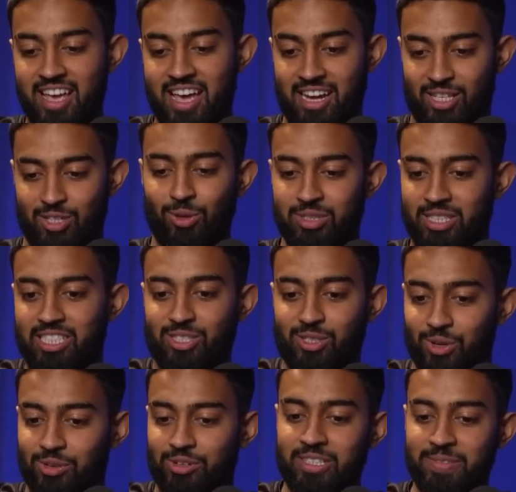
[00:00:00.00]
And he told this
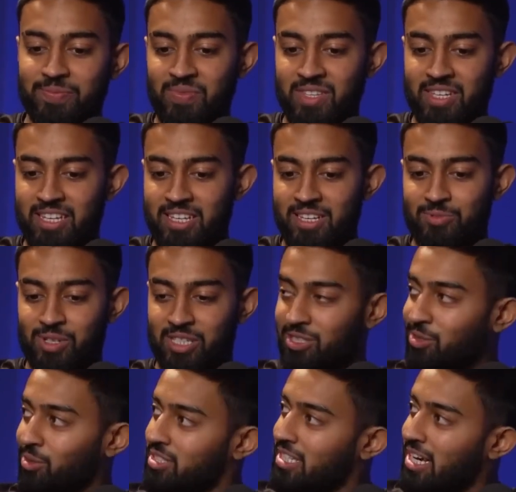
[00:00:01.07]
story, which I
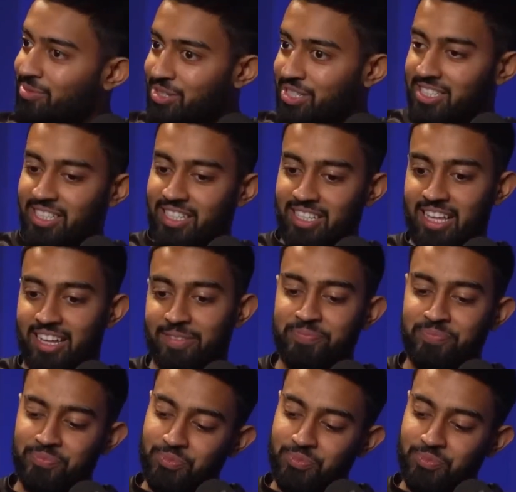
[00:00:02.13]
told Sam recently, that